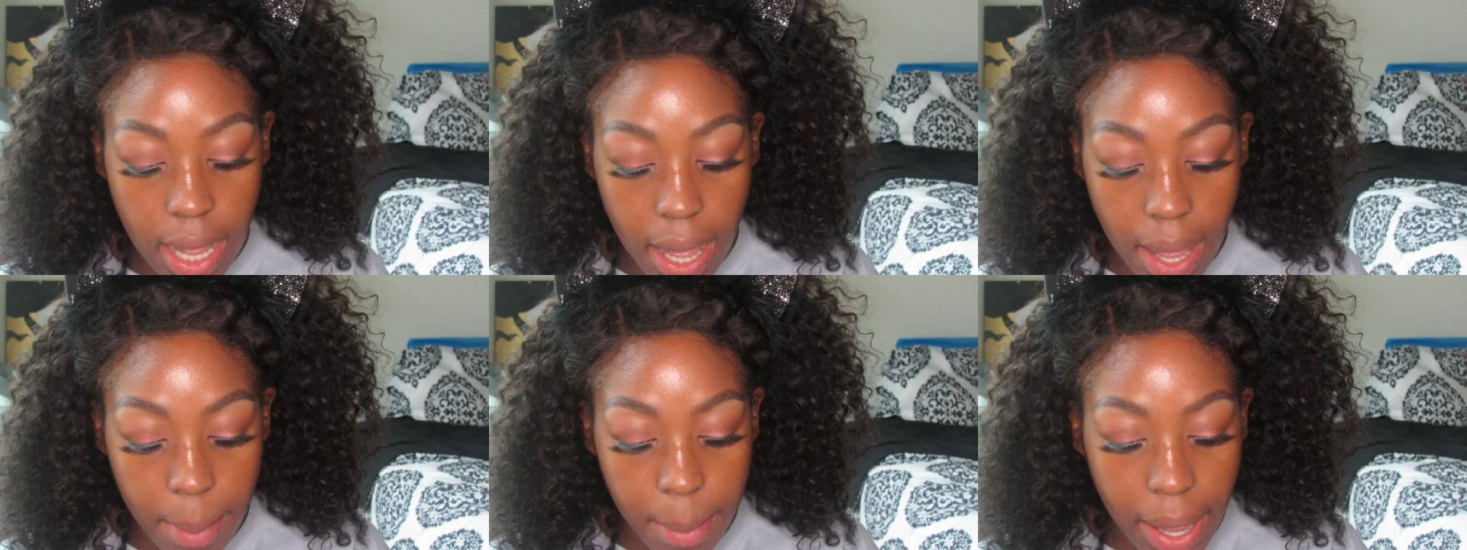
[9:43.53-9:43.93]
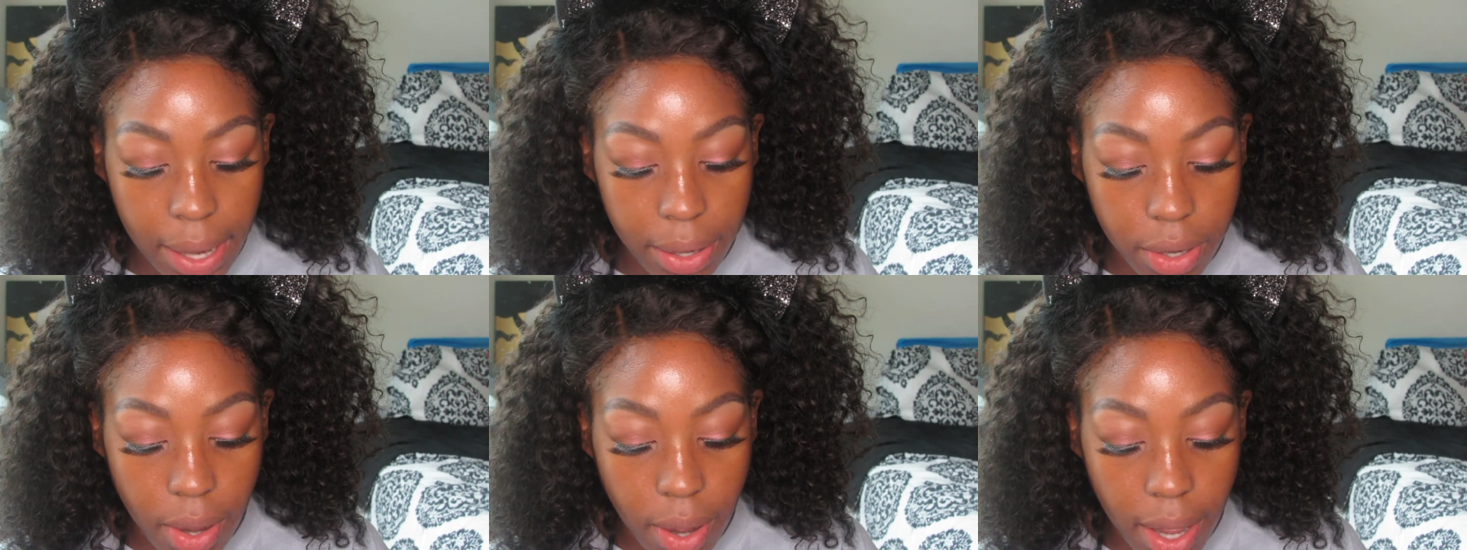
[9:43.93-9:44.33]
I
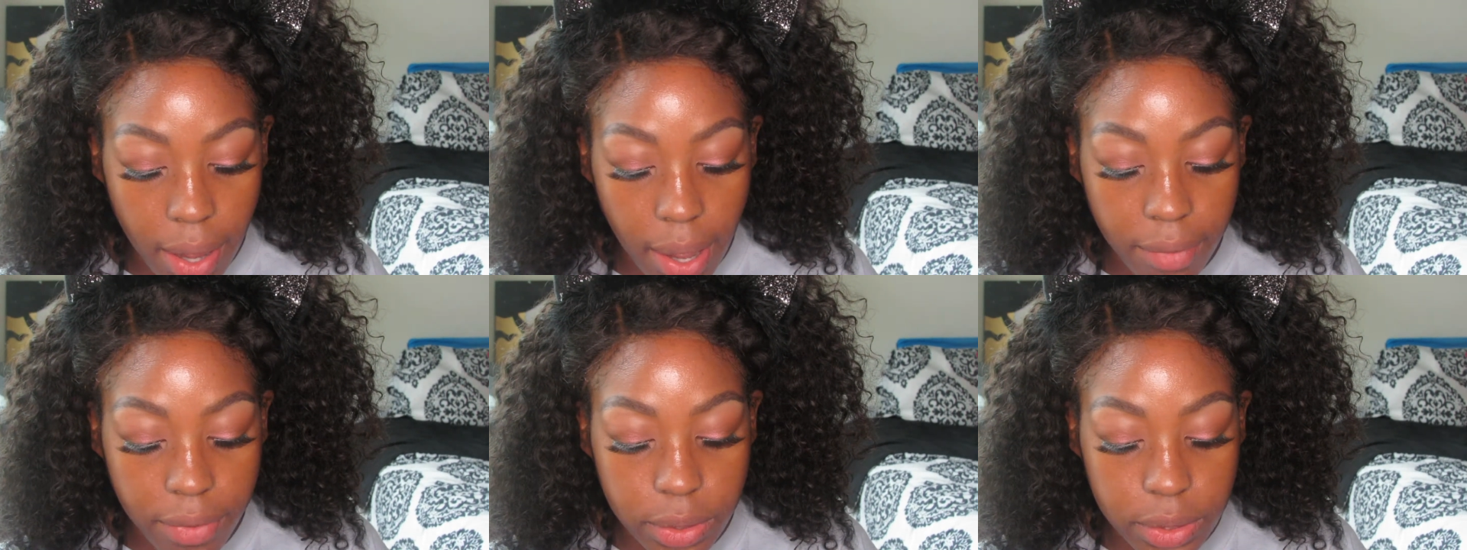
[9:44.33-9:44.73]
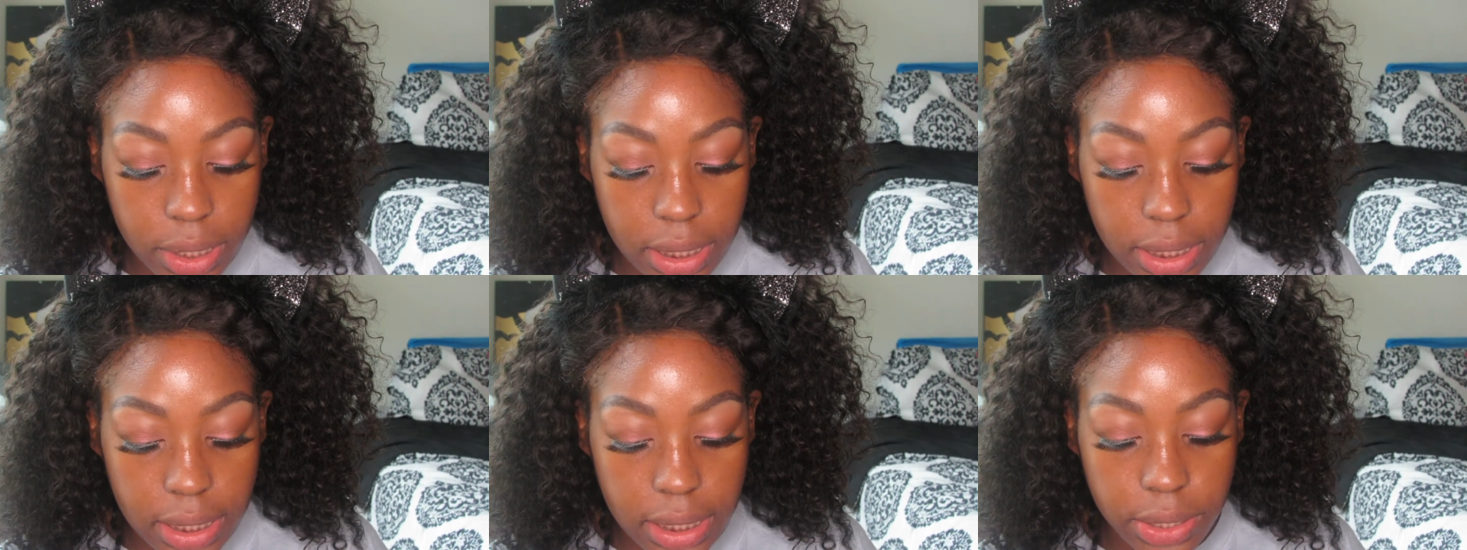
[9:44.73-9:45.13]
don't know how, I've used
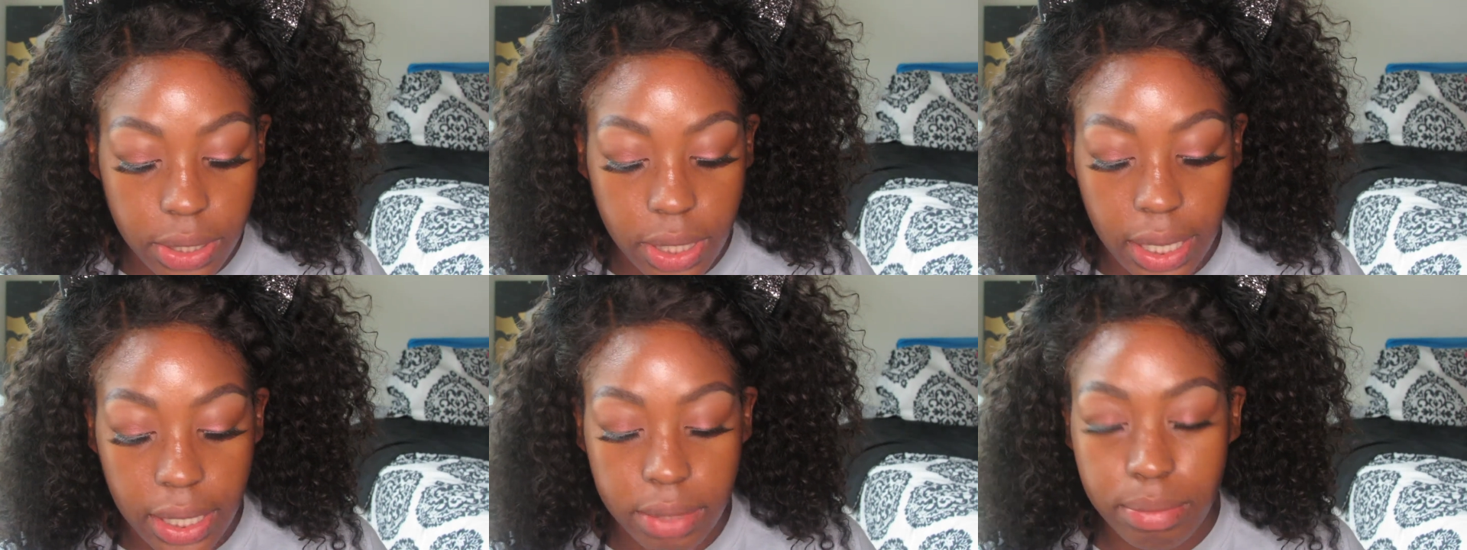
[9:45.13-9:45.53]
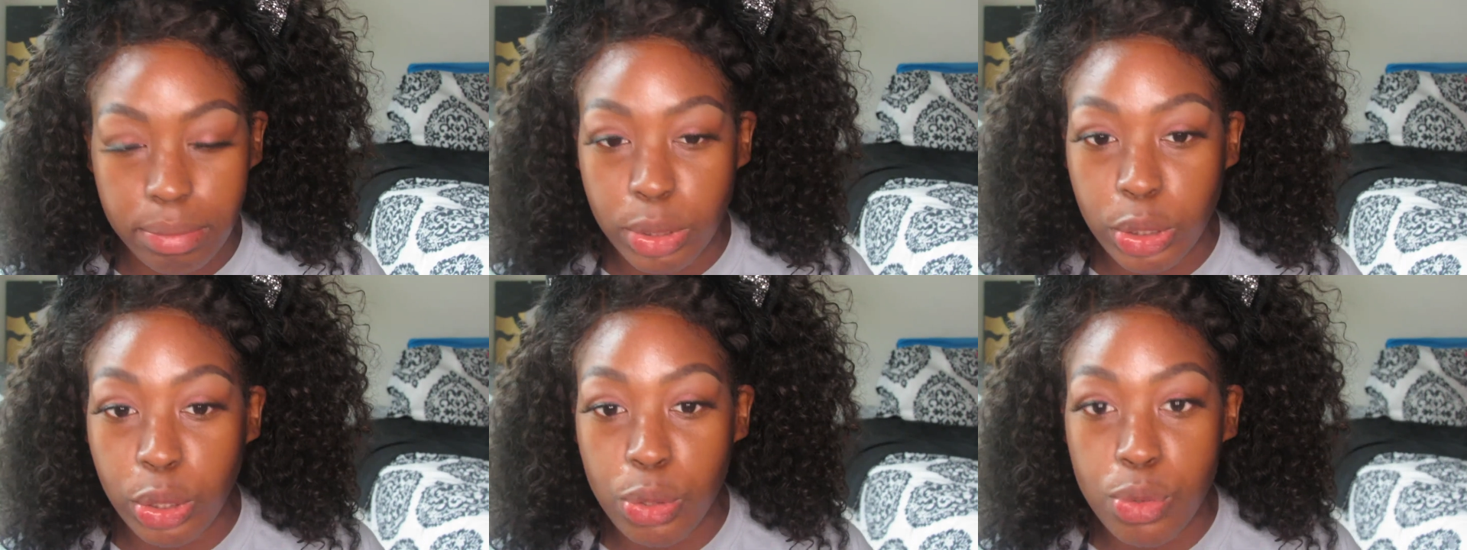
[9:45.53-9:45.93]
this concealer like
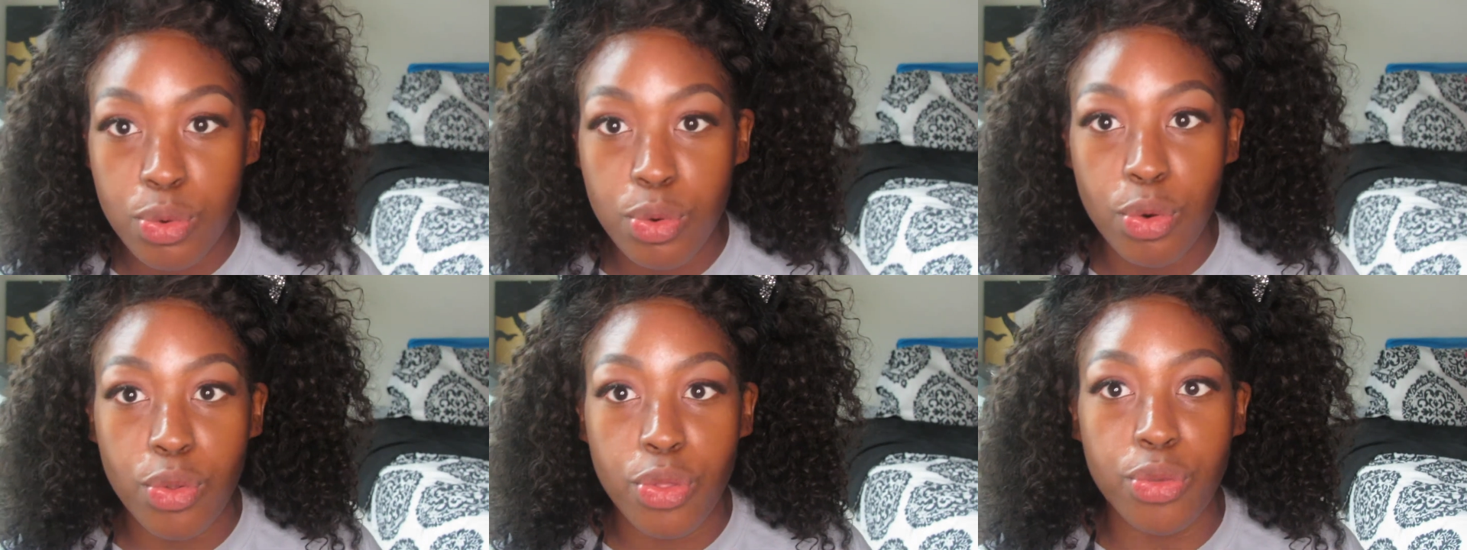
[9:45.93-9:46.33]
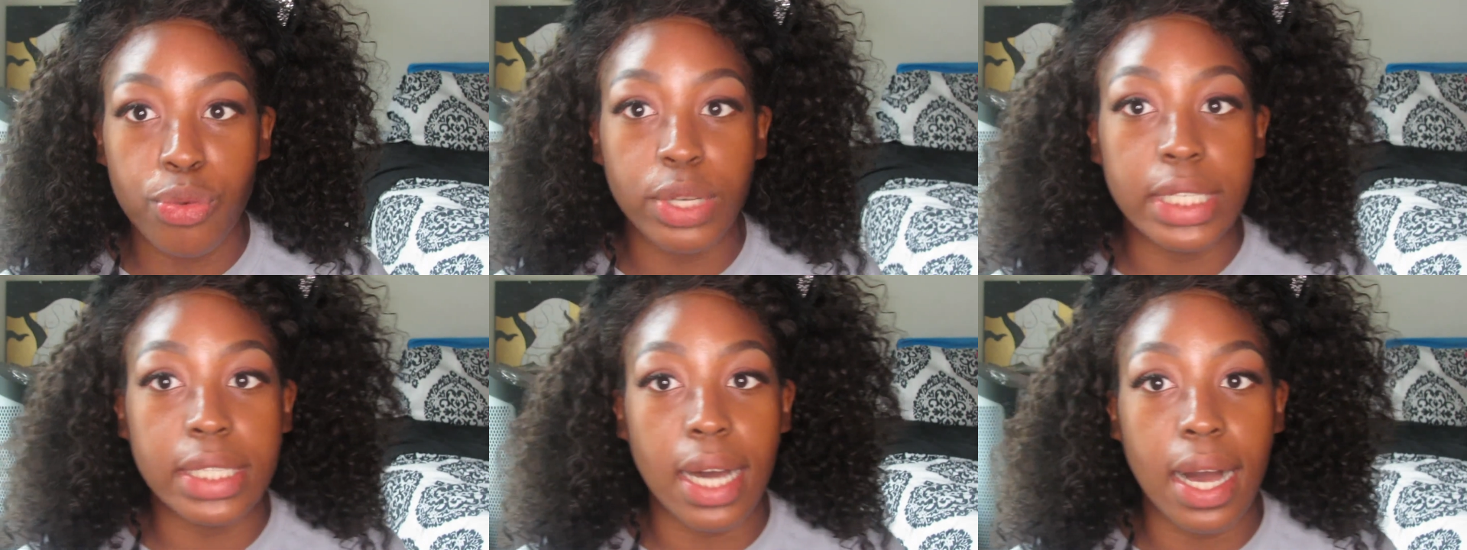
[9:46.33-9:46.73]

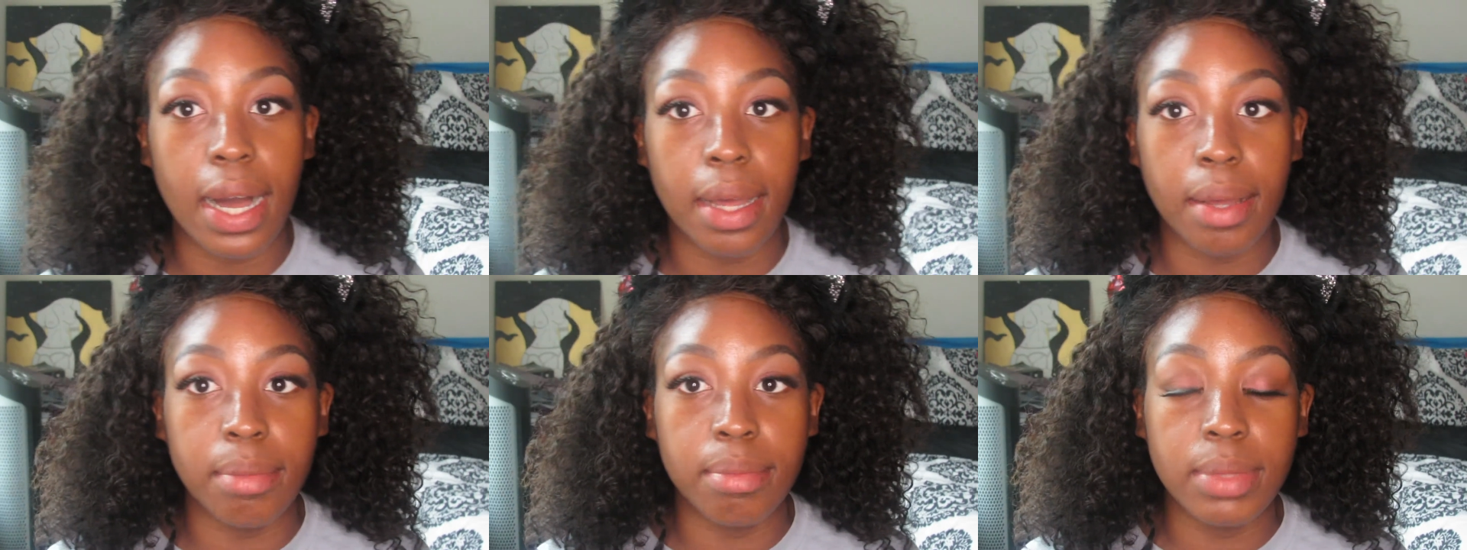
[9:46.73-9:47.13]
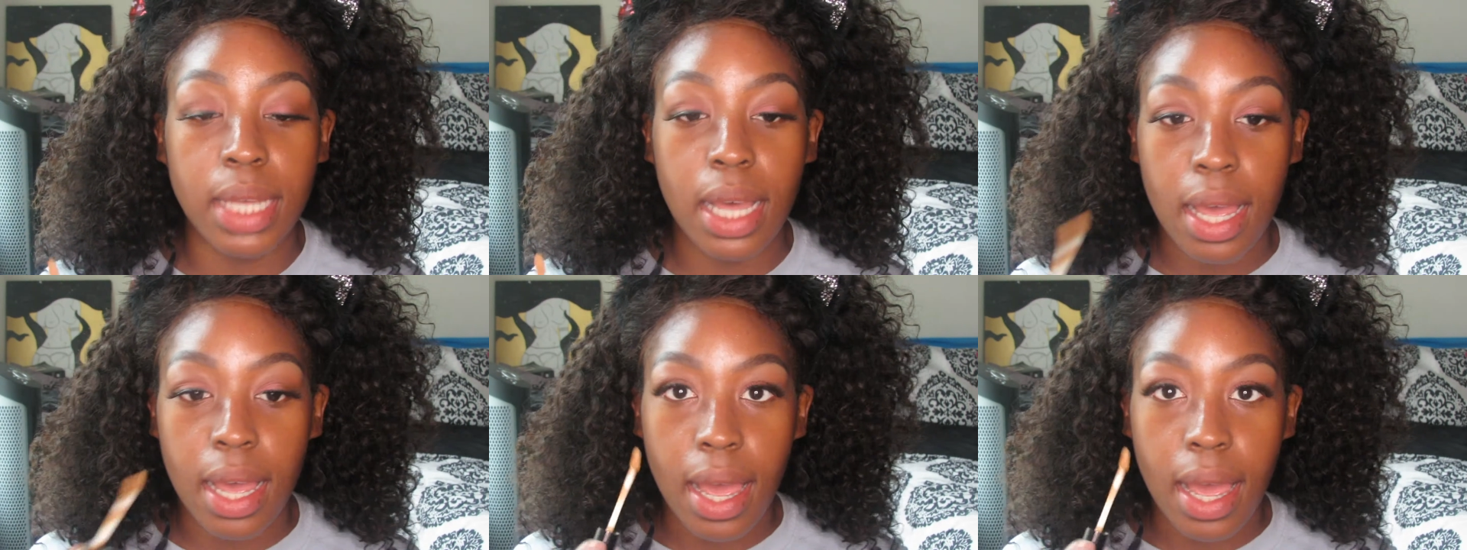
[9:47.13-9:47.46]
2-3 times,